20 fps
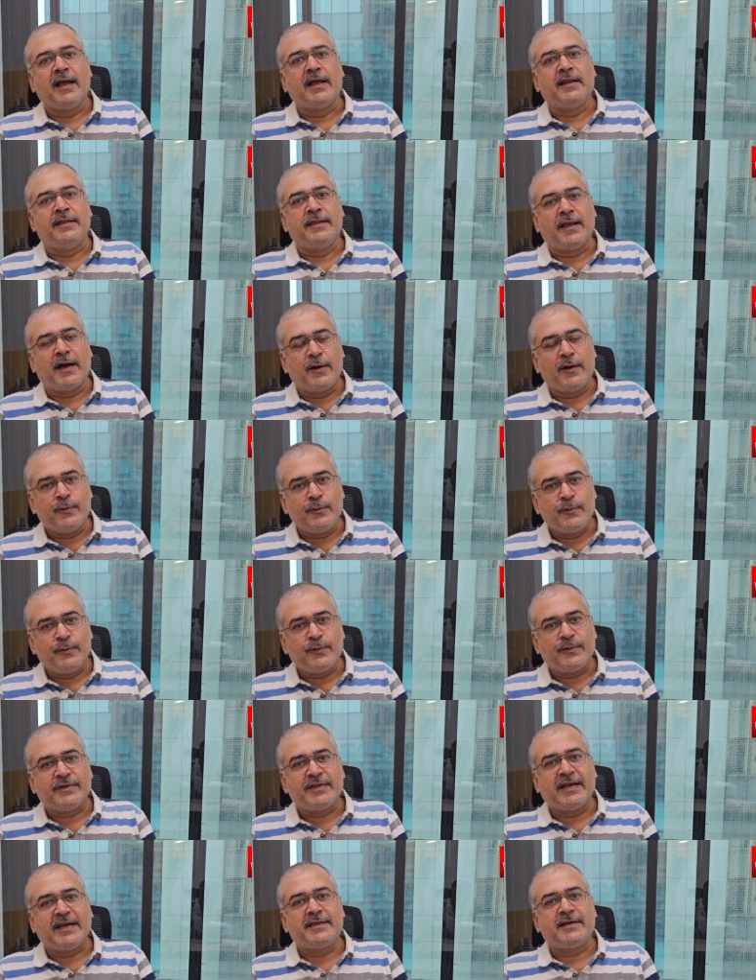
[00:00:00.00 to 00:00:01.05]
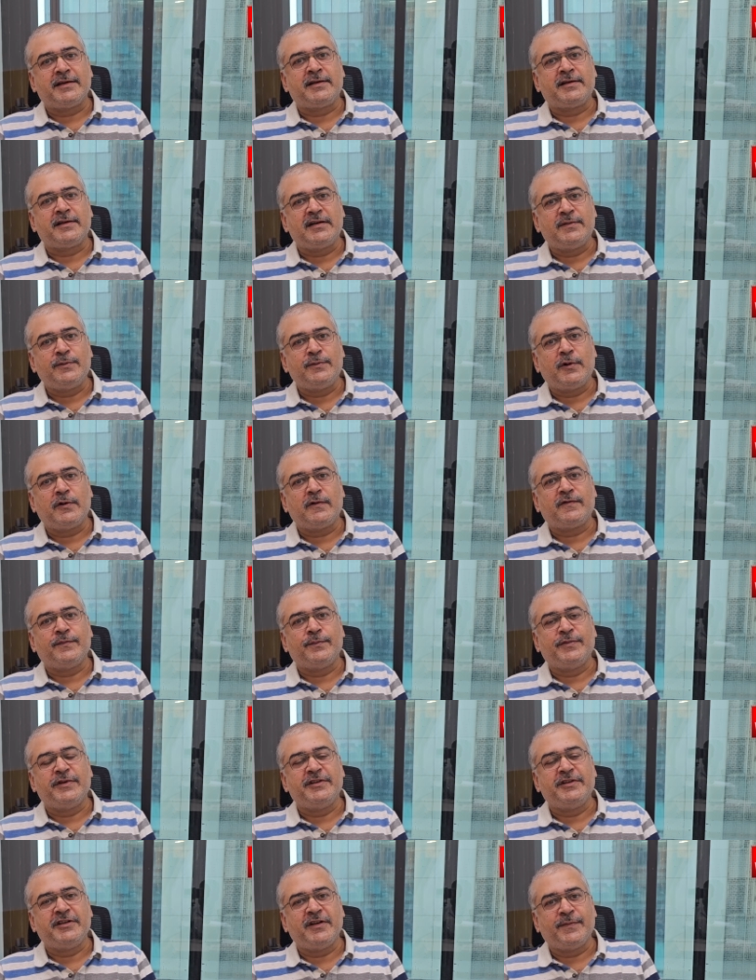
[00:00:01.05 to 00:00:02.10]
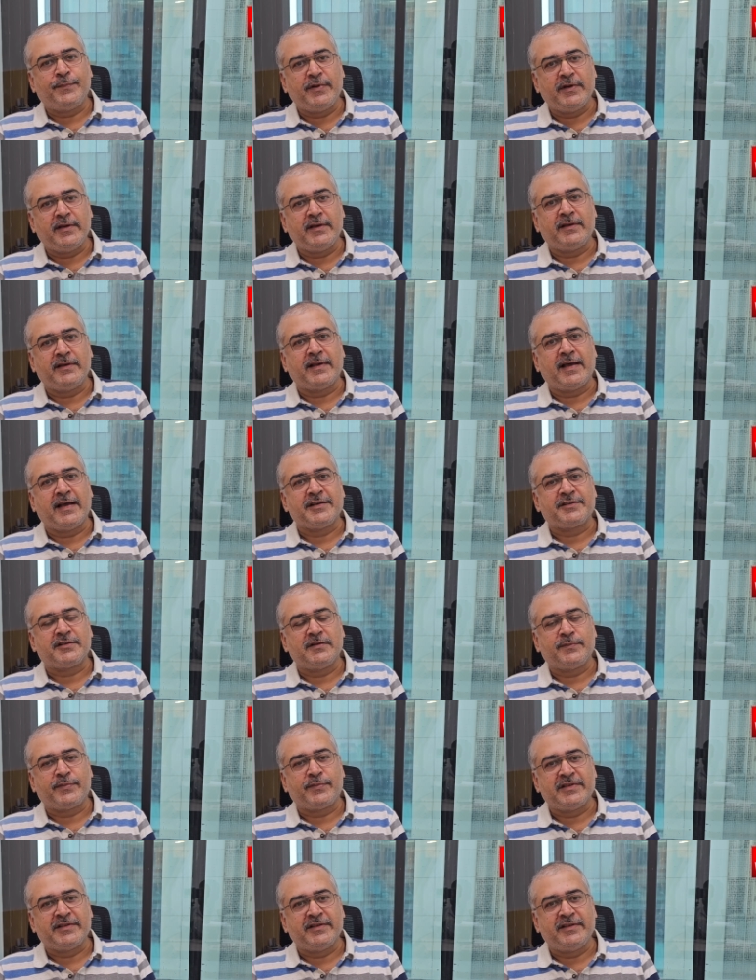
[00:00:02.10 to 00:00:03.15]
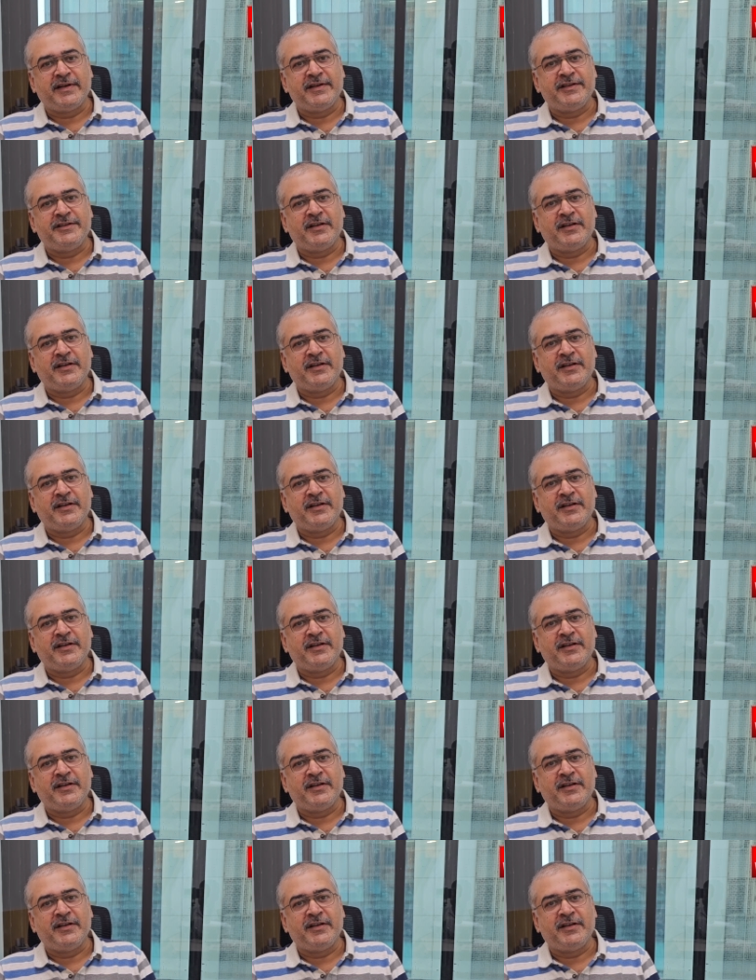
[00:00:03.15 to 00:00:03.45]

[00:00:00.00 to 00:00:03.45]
Now that the term of BJP national president